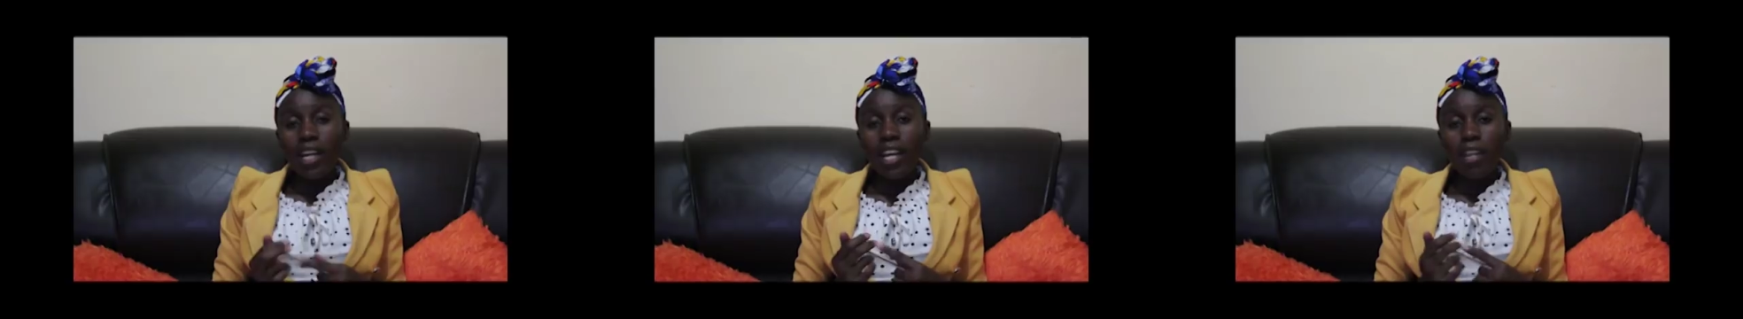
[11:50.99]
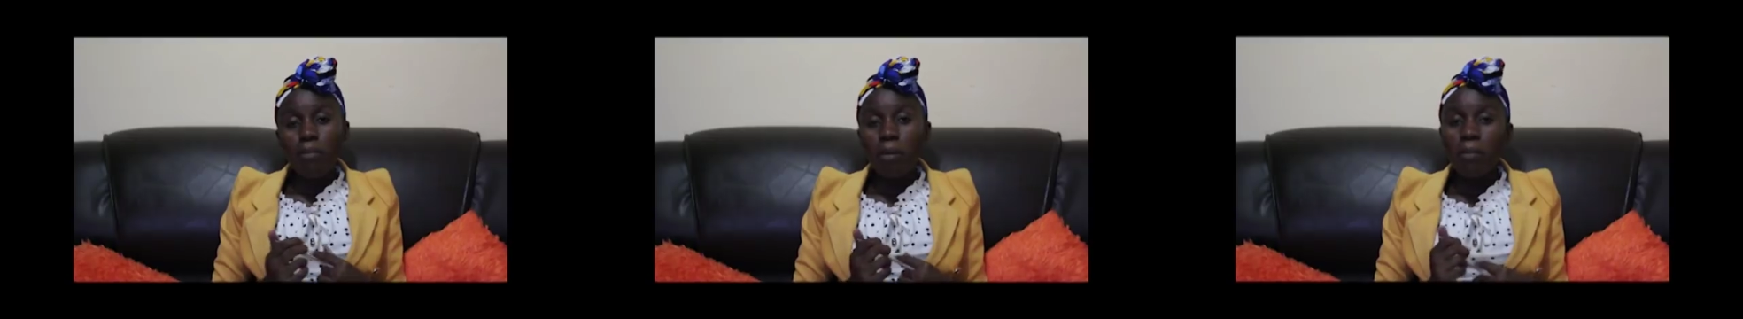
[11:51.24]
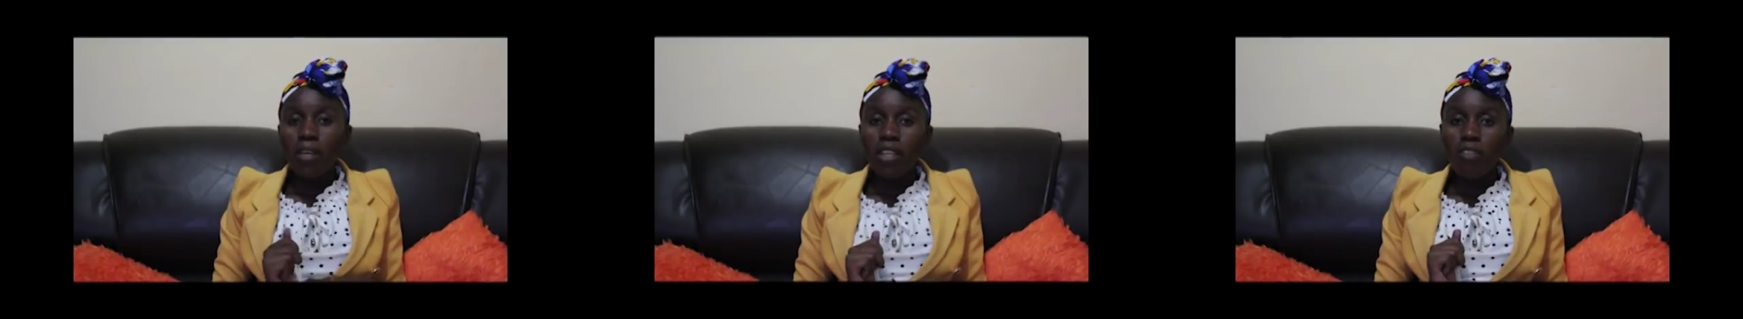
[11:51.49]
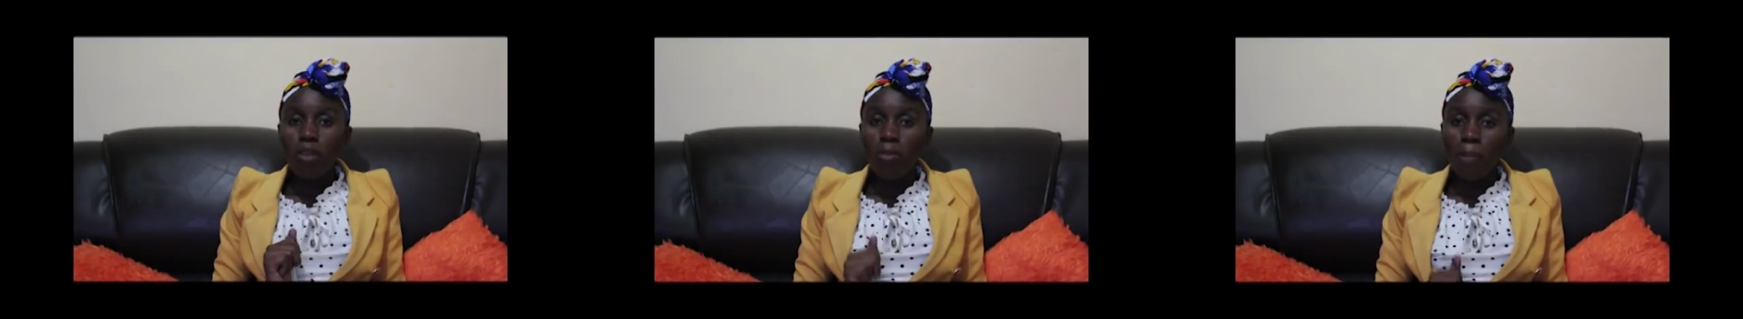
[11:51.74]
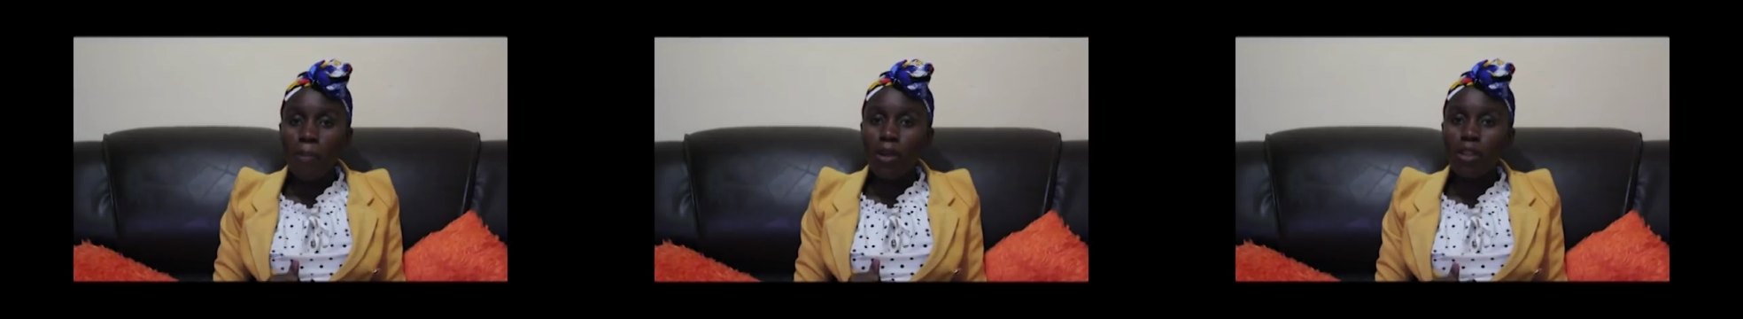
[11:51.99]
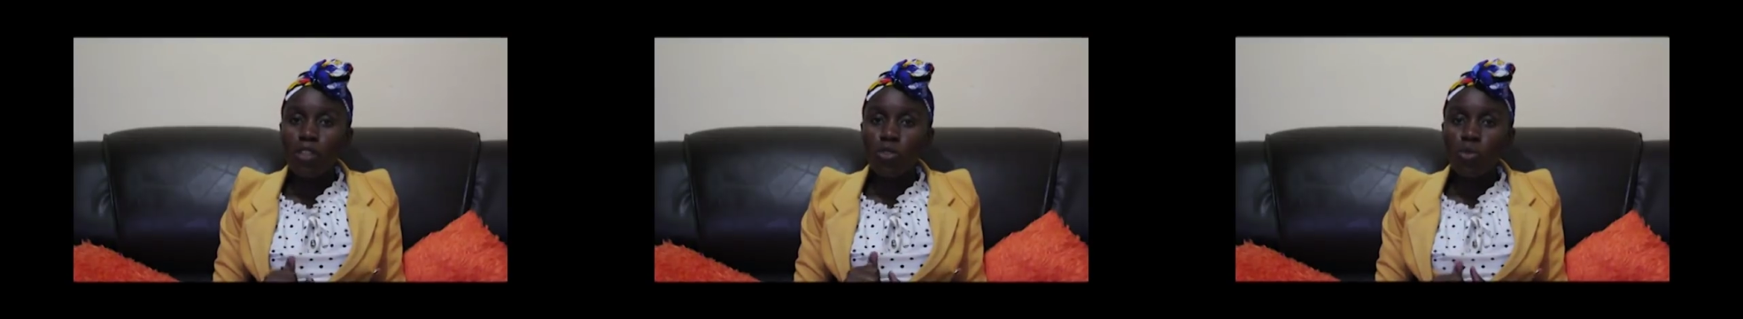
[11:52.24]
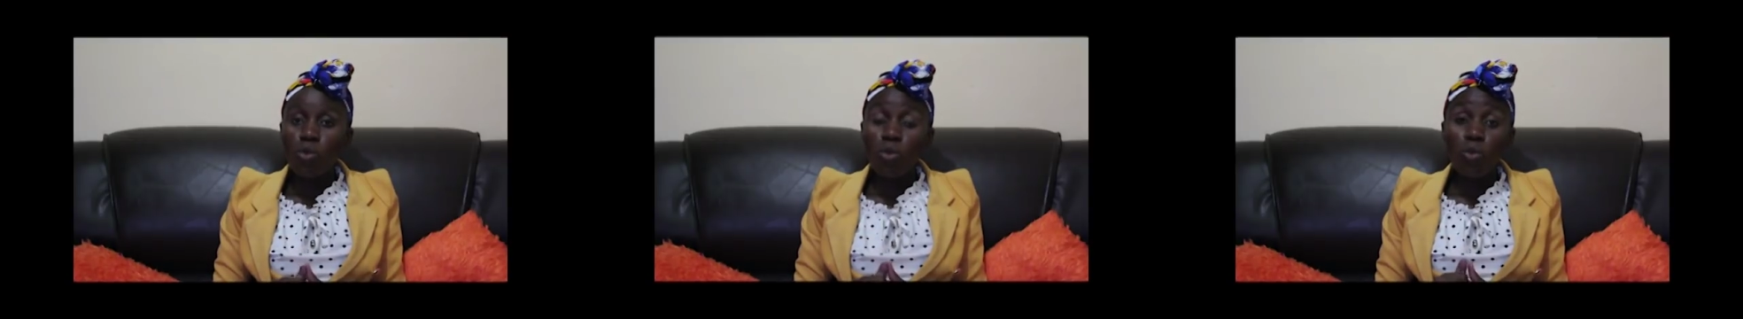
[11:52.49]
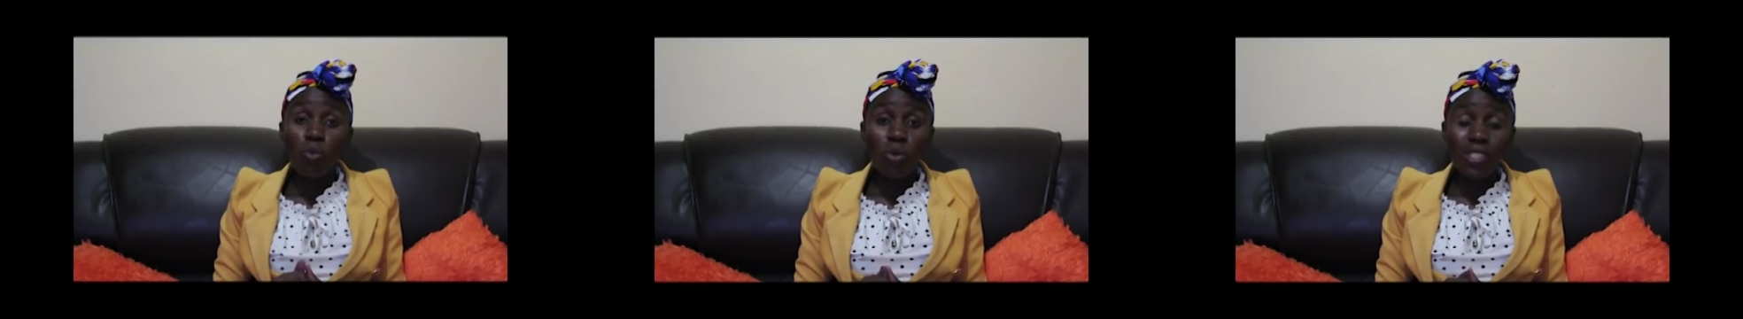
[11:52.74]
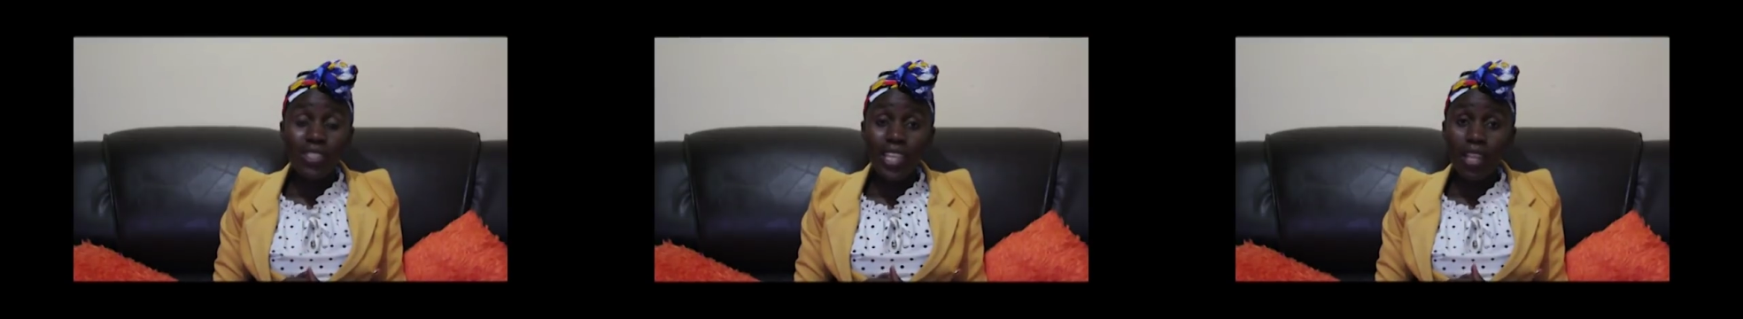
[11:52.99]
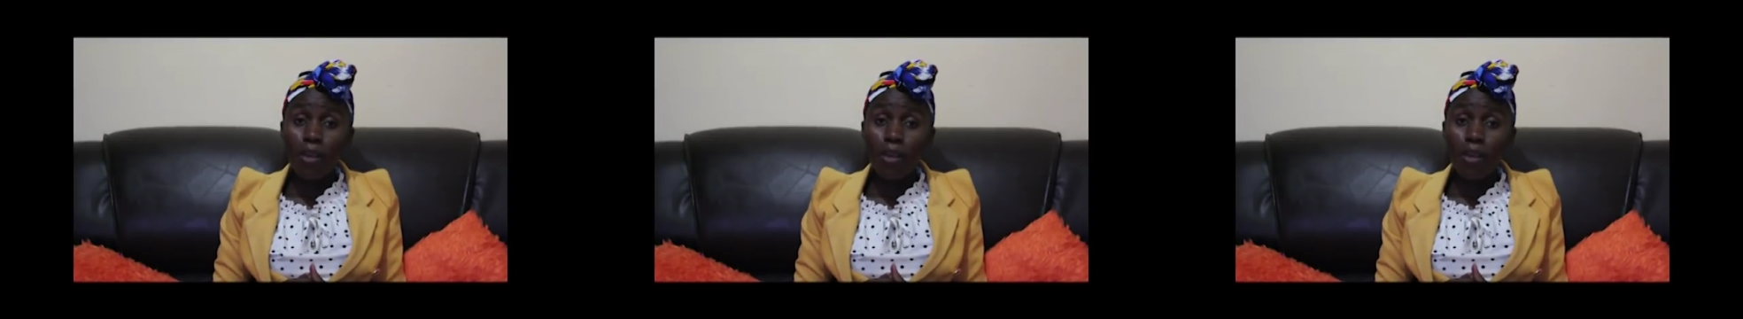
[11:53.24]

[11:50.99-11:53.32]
I remember even my parents would say,